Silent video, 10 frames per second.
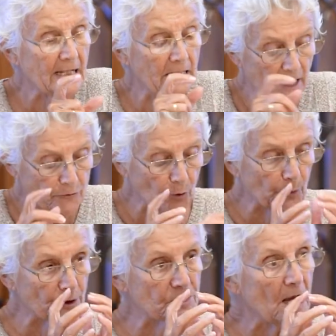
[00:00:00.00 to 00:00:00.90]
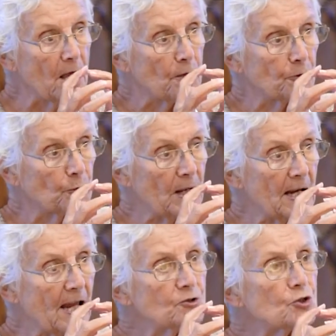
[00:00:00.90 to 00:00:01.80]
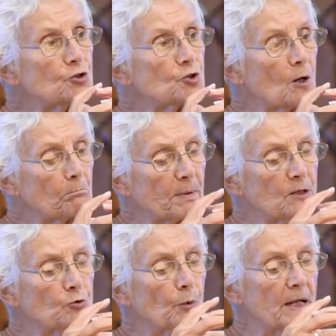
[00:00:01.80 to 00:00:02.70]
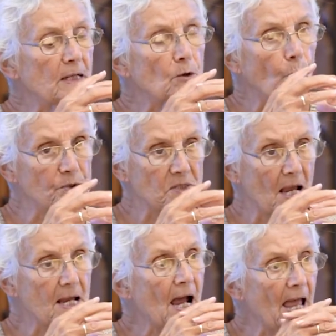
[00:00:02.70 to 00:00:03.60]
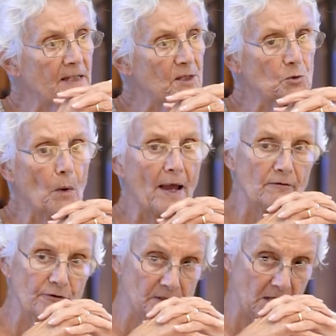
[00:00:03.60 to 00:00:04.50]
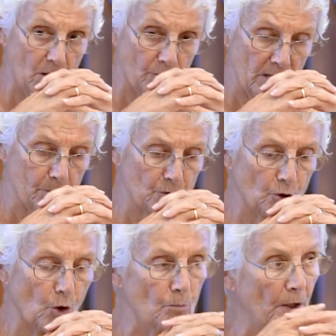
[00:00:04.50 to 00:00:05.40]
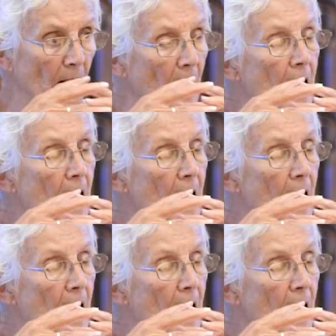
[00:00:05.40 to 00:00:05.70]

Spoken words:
In other words, the relationship between Hosea and his wife, her name was Gomer,